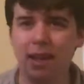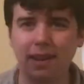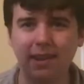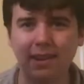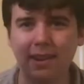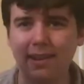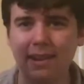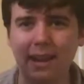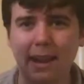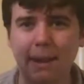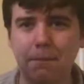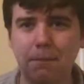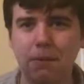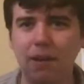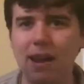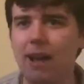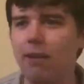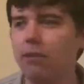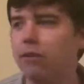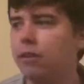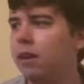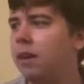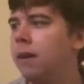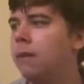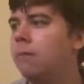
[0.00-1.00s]
that's how to
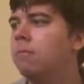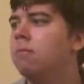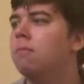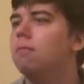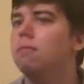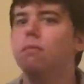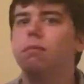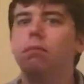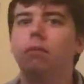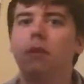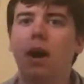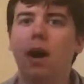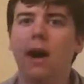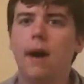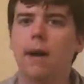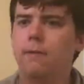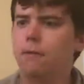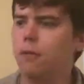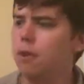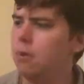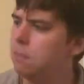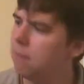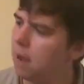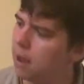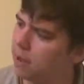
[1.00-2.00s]
pronounce it. The
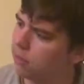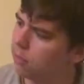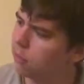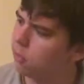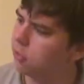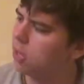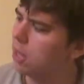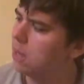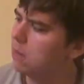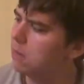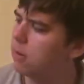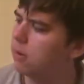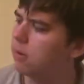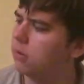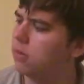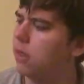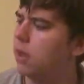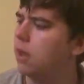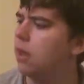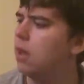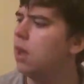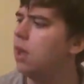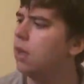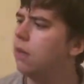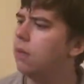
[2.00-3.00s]
front and back are the same, aren't
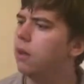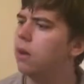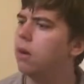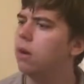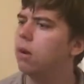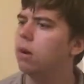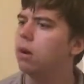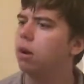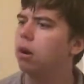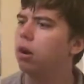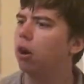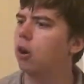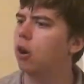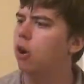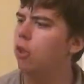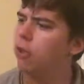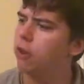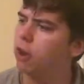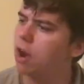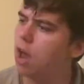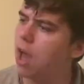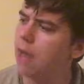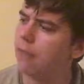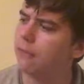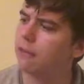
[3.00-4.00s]
they? Yeah, they are. Or no,
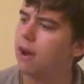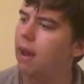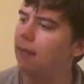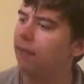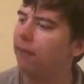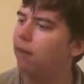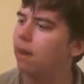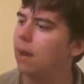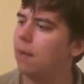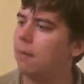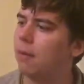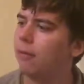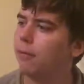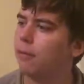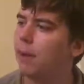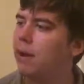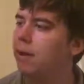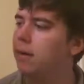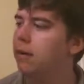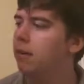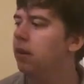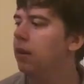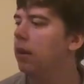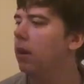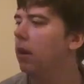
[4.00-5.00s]
they're not. They're not the same. Never mind.